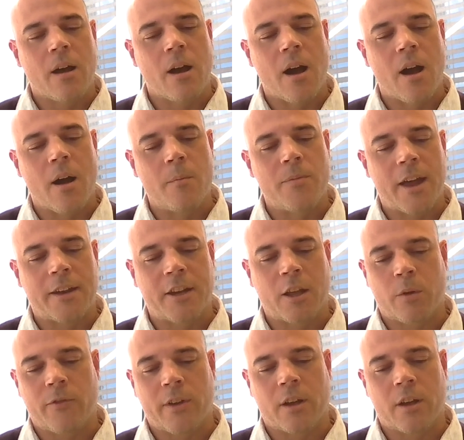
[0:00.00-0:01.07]
that death
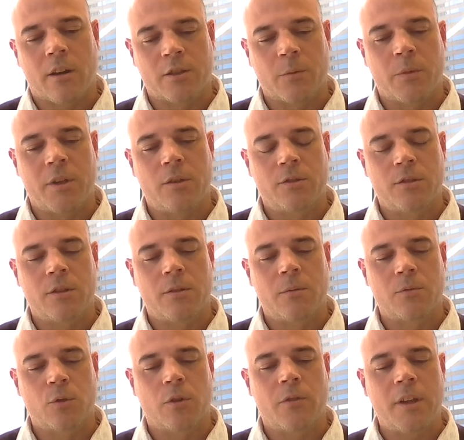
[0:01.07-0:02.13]
benefit can also be used
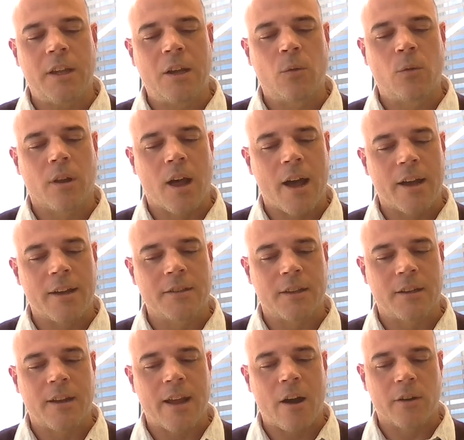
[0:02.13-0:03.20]
to sort of equalize
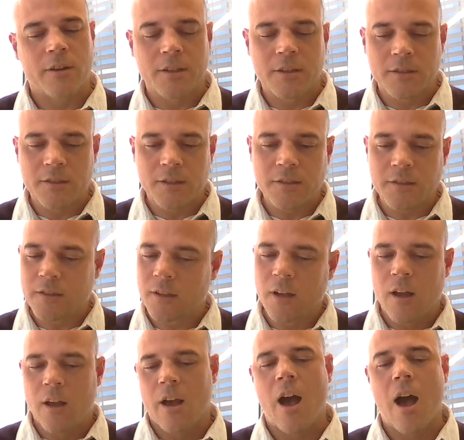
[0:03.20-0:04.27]
inheritances,
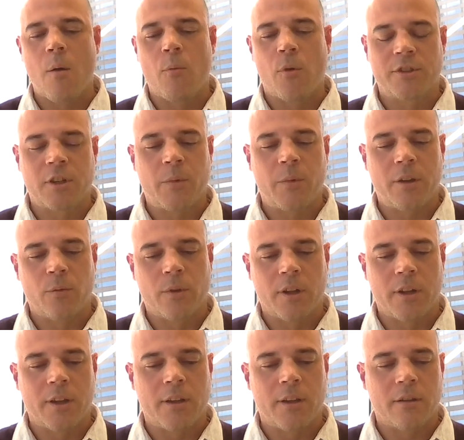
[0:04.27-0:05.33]
which can be
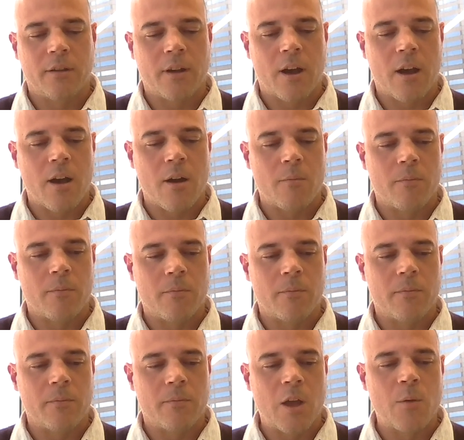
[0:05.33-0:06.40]
really
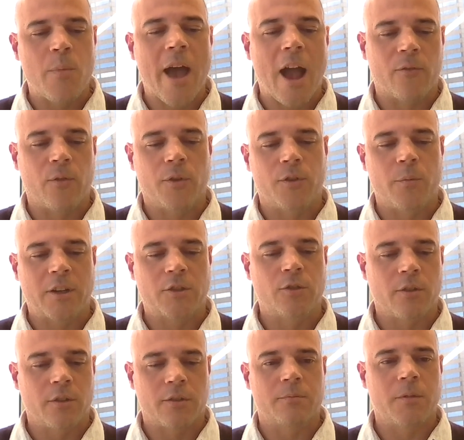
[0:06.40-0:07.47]
impactful to make
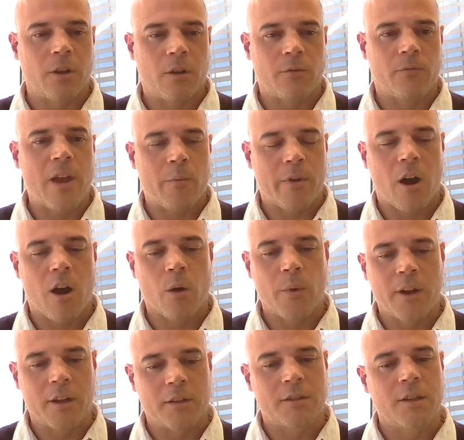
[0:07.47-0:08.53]
sure this, family
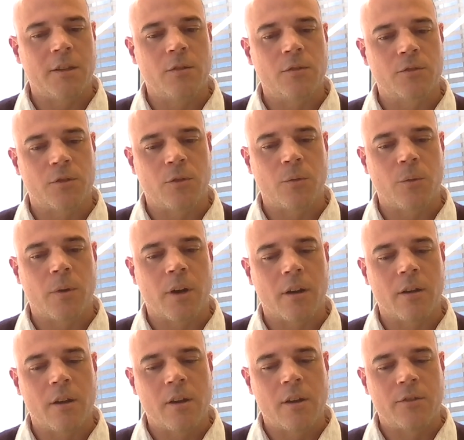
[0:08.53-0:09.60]
harmony continues
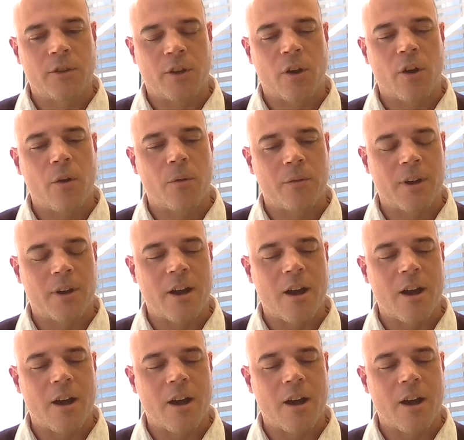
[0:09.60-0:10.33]
to go